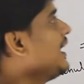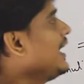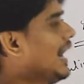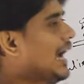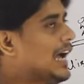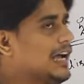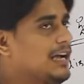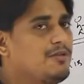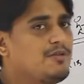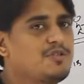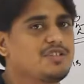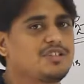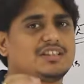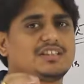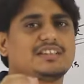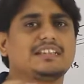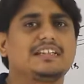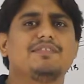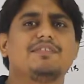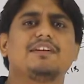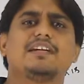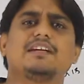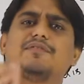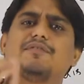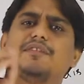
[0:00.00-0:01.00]
I am going to just
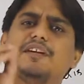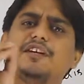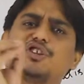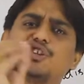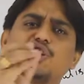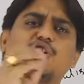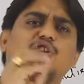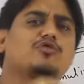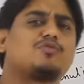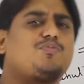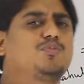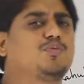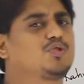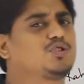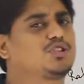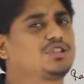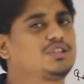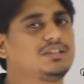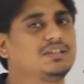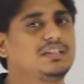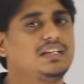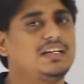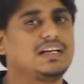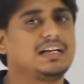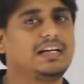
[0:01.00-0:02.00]
give a definition of
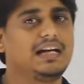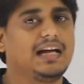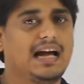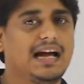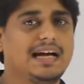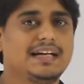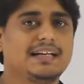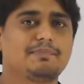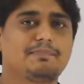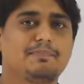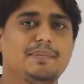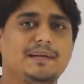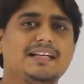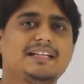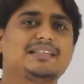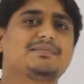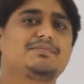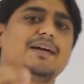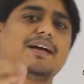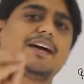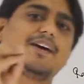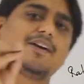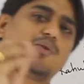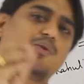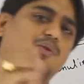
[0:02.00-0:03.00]
motion, and please
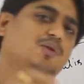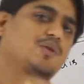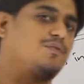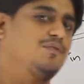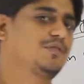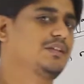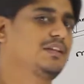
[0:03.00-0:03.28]
make a note of